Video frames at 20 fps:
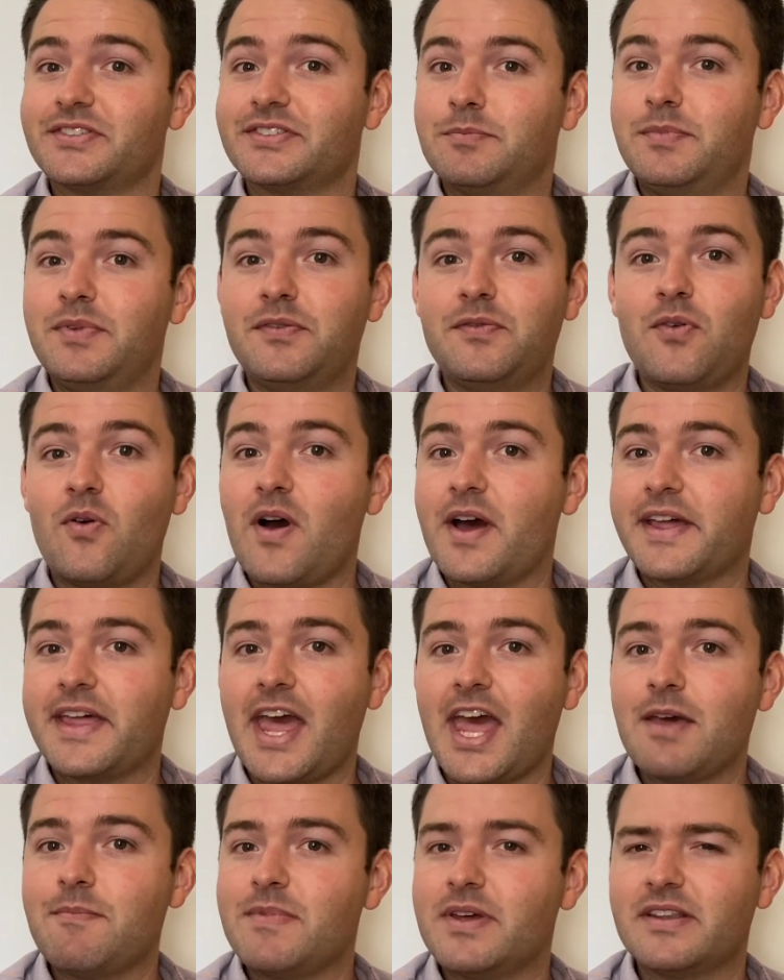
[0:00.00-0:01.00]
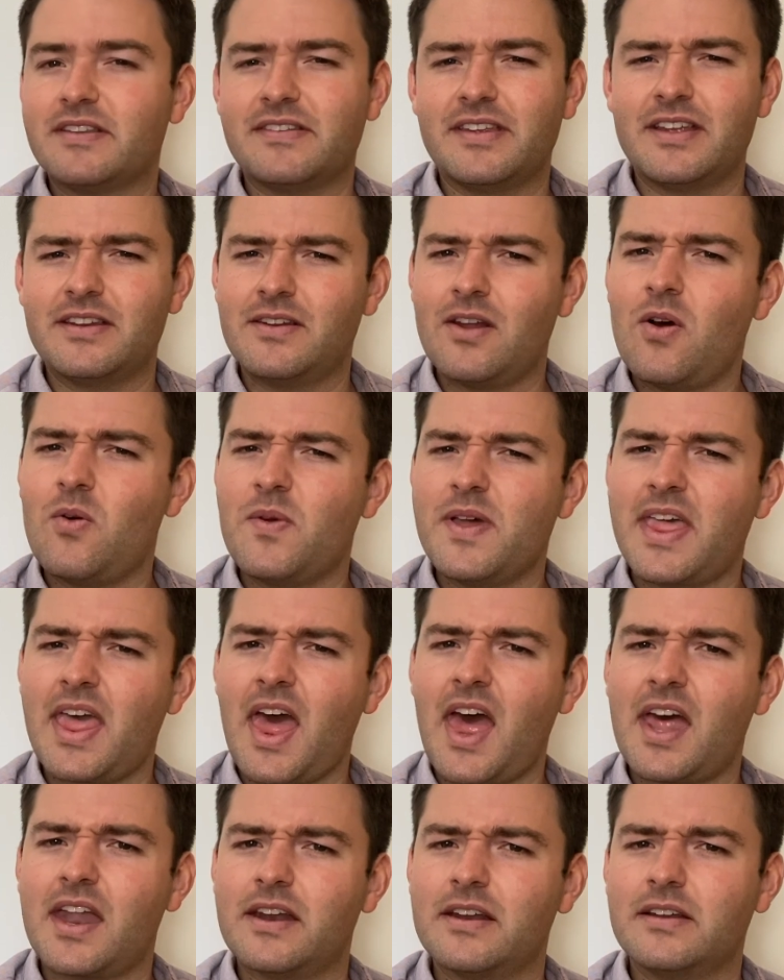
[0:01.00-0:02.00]
Before I came in and said, no, we
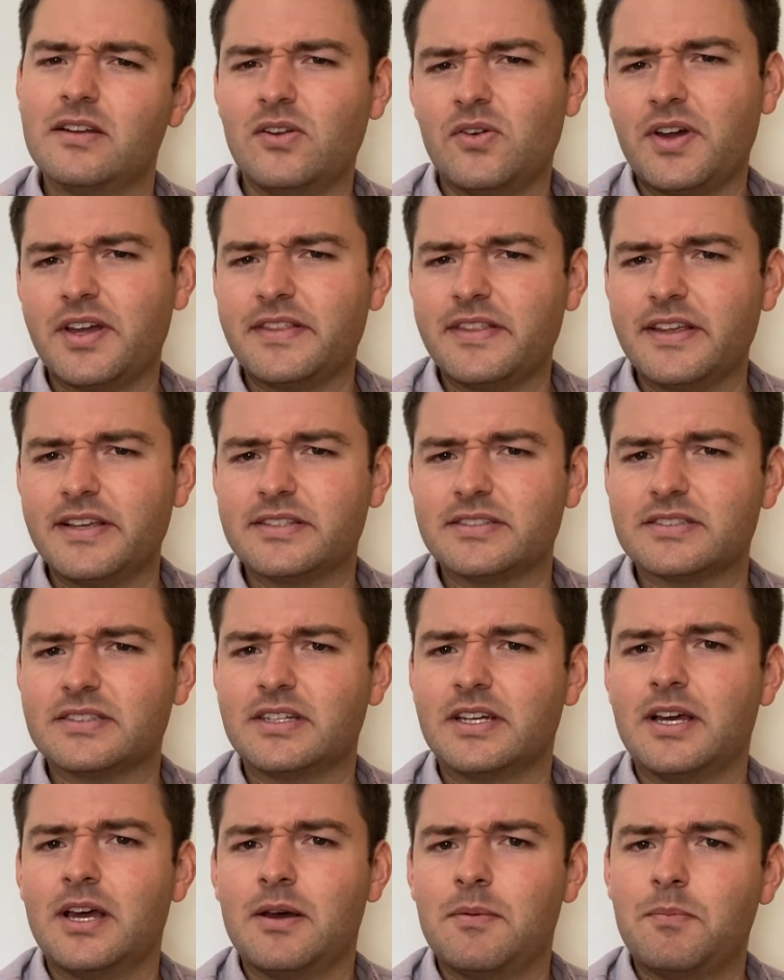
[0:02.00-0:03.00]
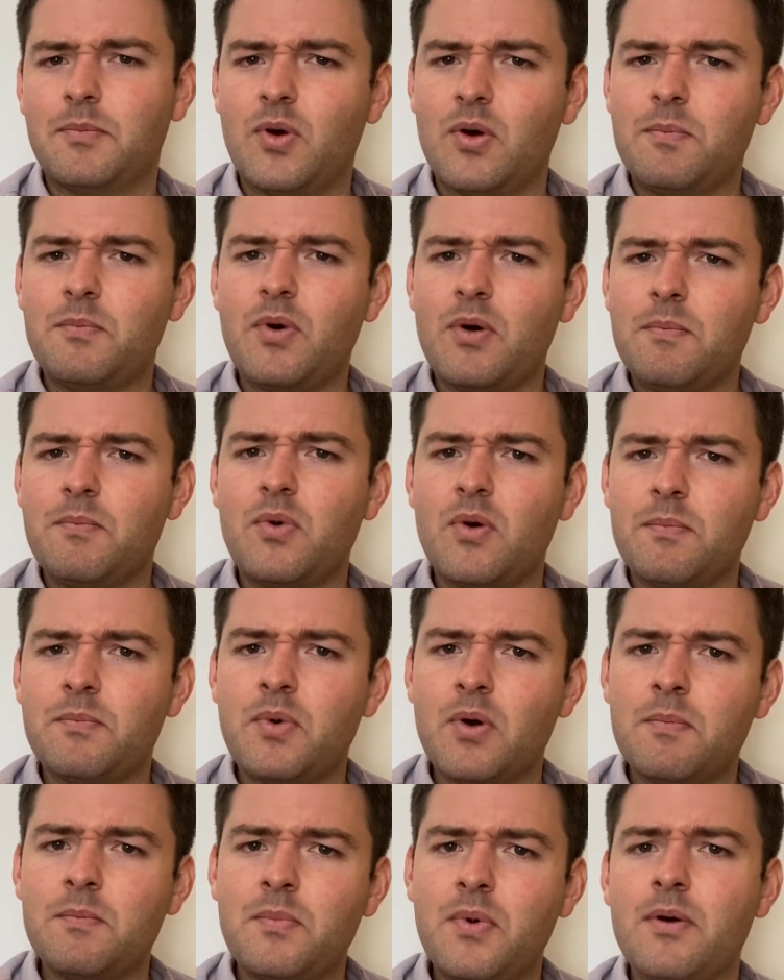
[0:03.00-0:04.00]
can, look at this, boom, boom, boom,
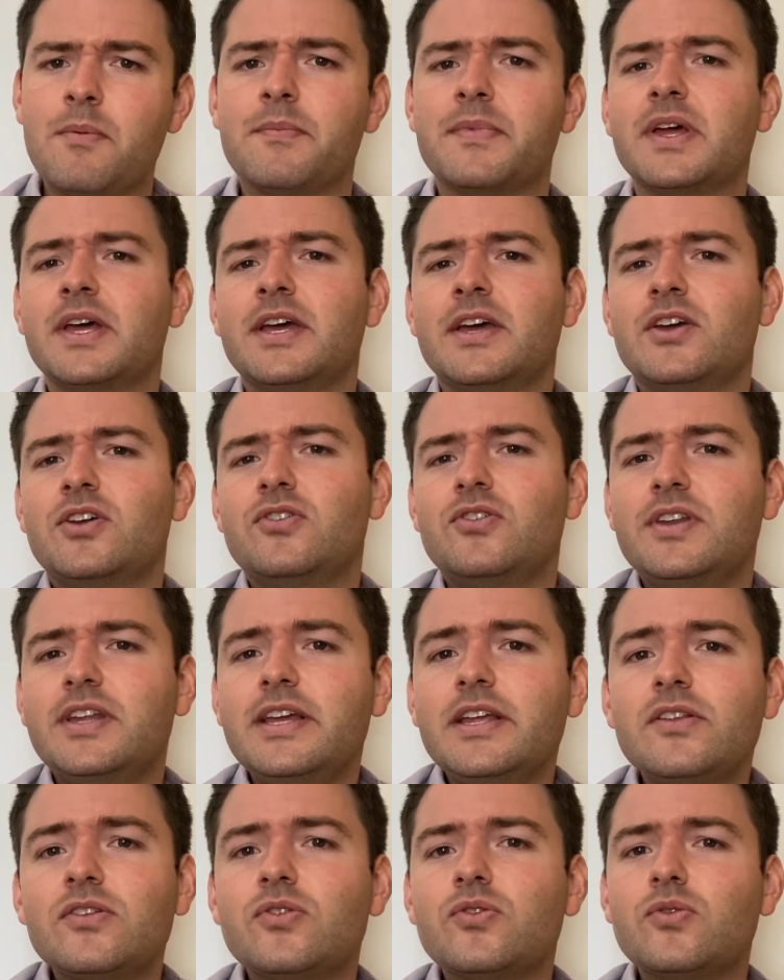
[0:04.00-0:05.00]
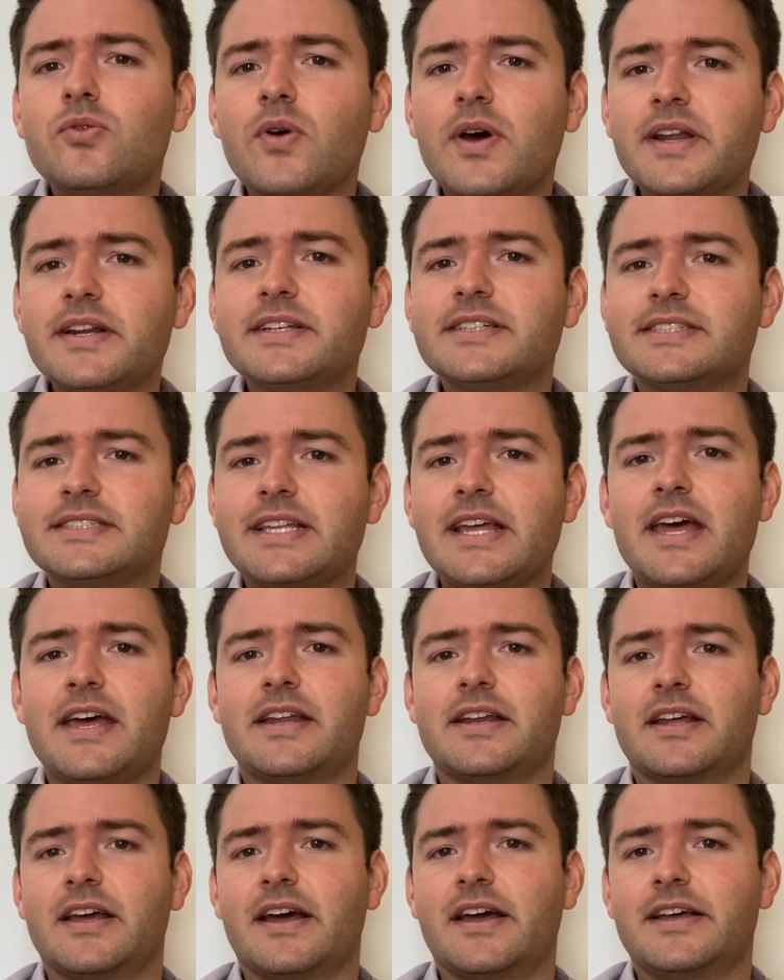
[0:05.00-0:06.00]
boom, boom. You need to
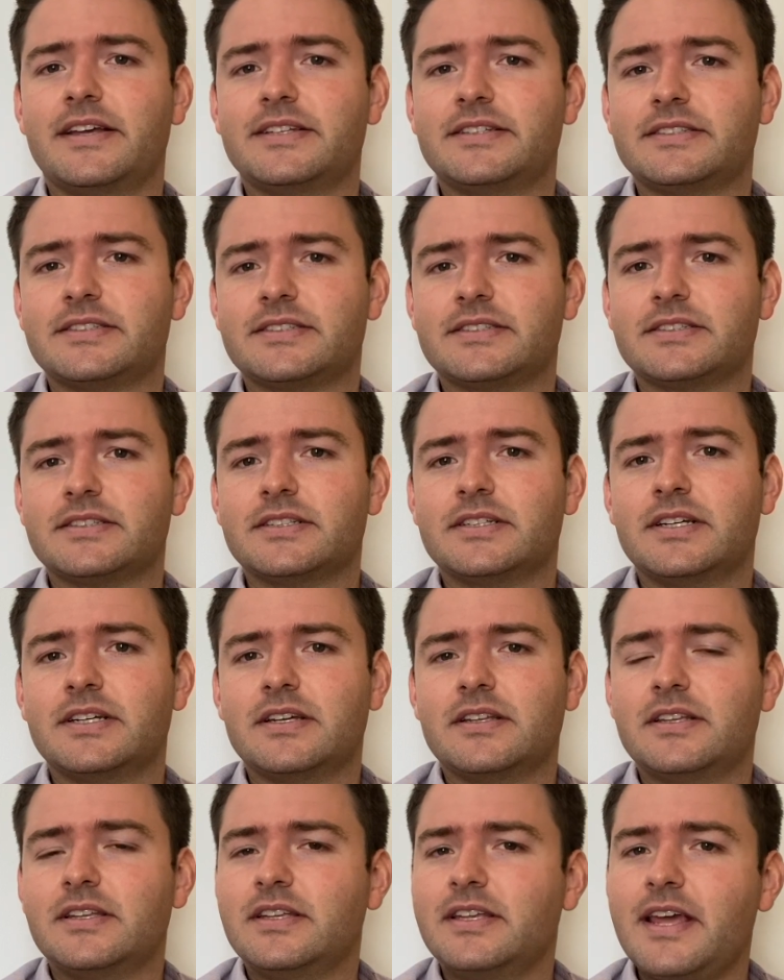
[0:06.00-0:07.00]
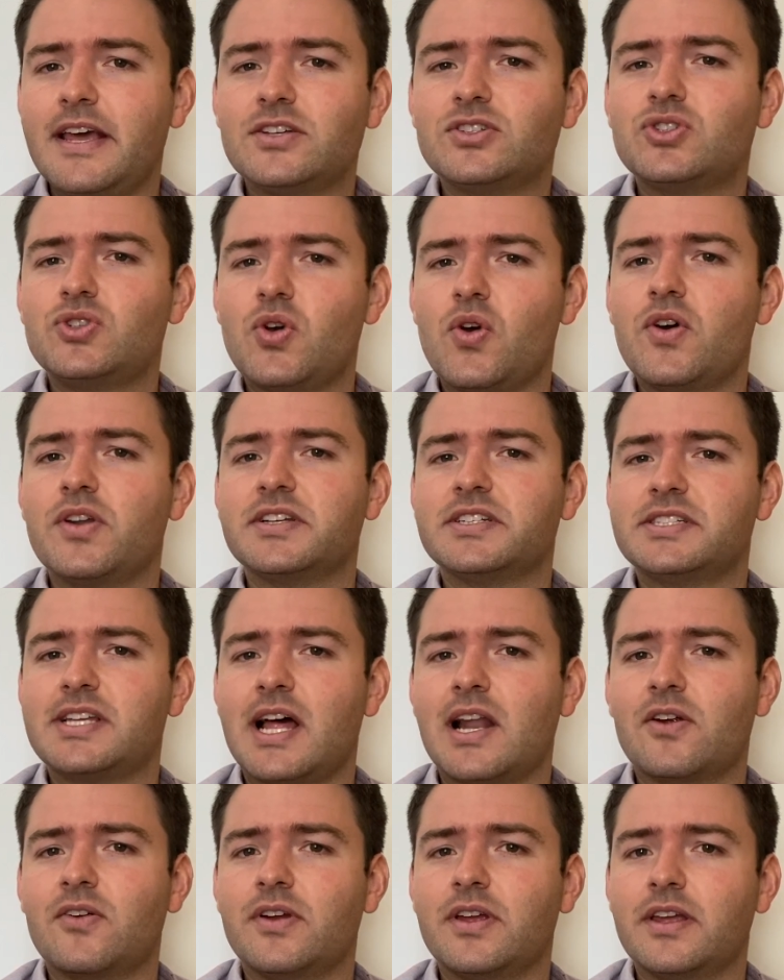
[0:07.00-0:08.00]
understand, guys, yes, you earn a
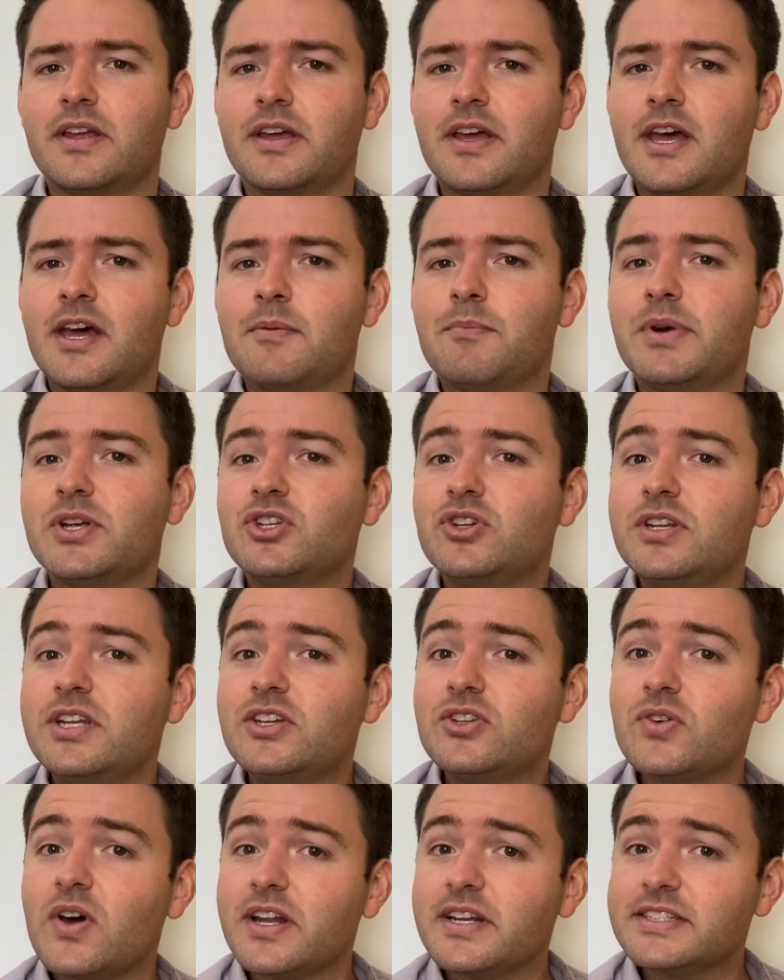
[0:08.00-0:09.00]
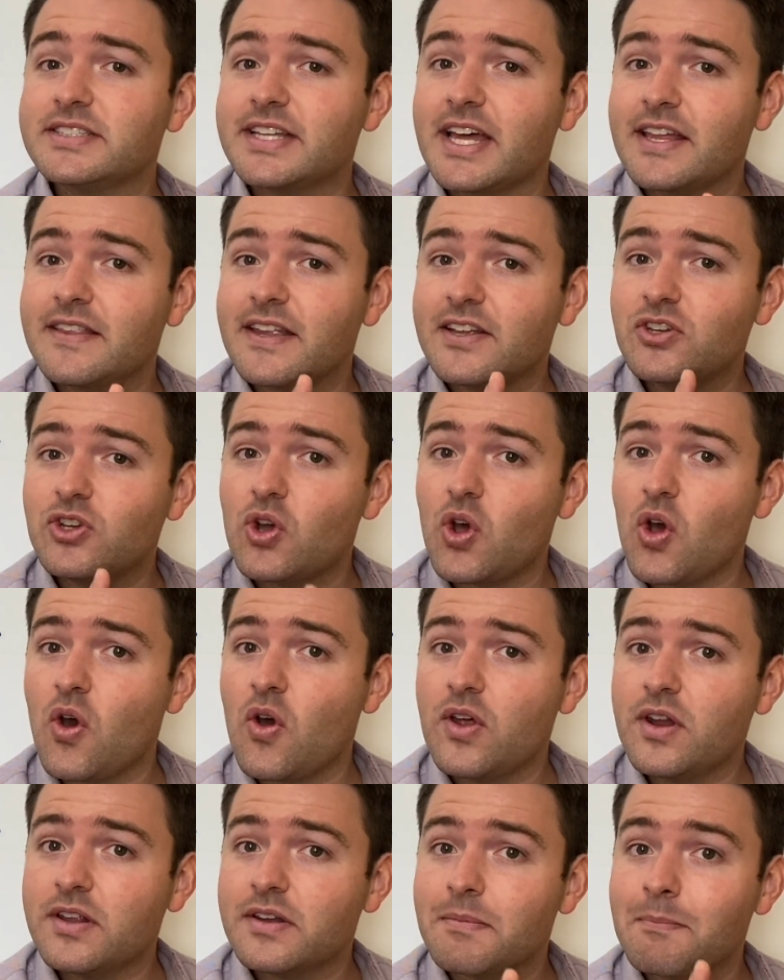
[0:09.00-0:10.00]
salary, but you need to understand that you
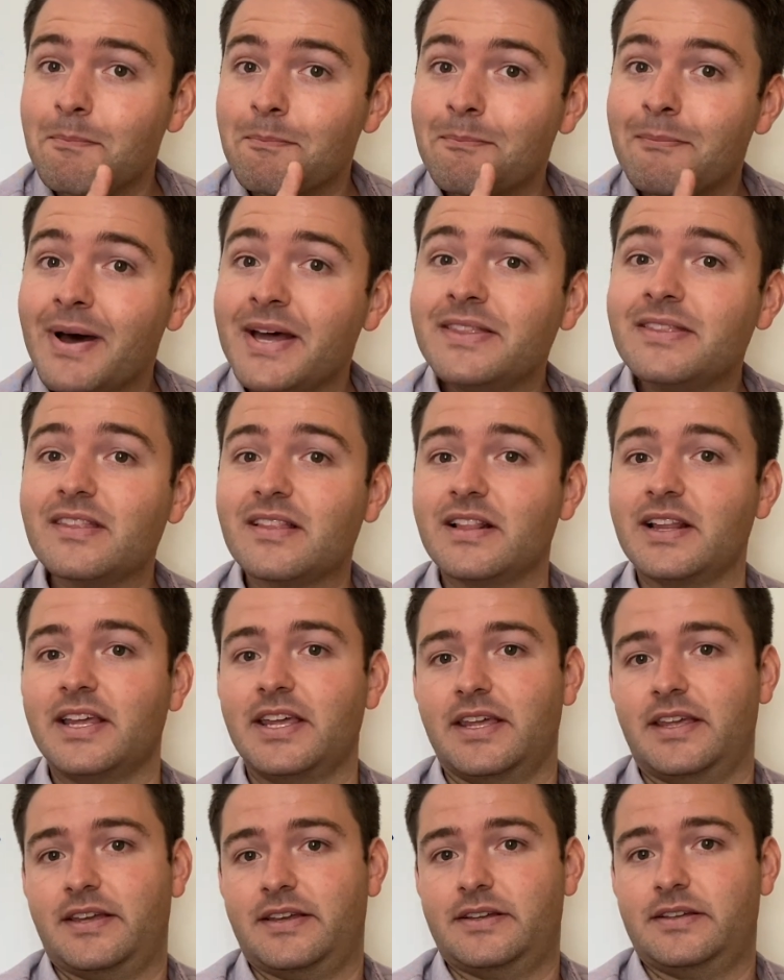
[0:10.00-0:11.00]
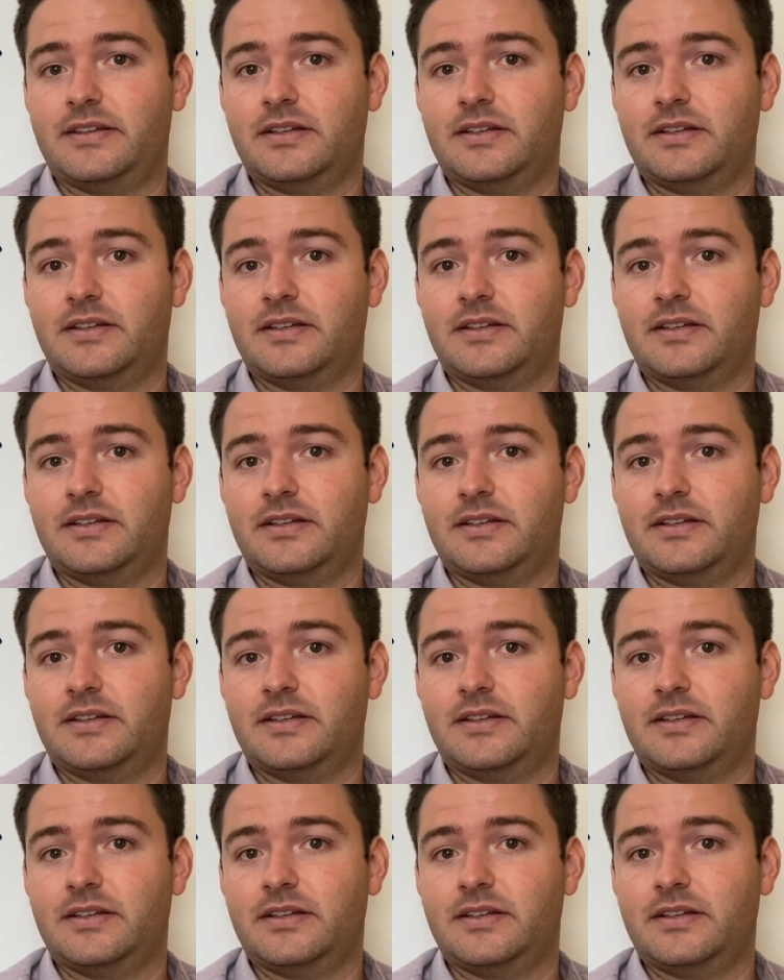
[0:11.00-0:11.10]
earn it monthly.